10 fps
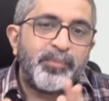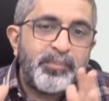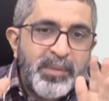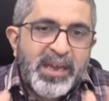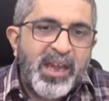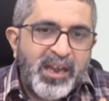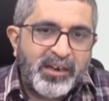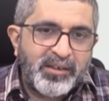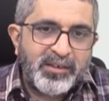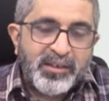making
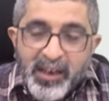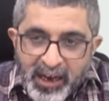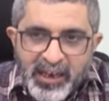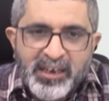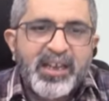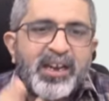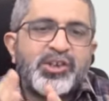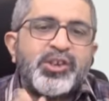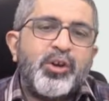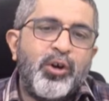it
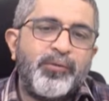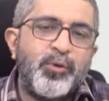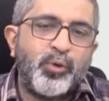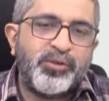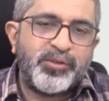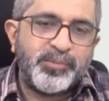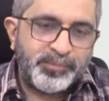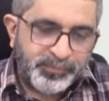integration of notes.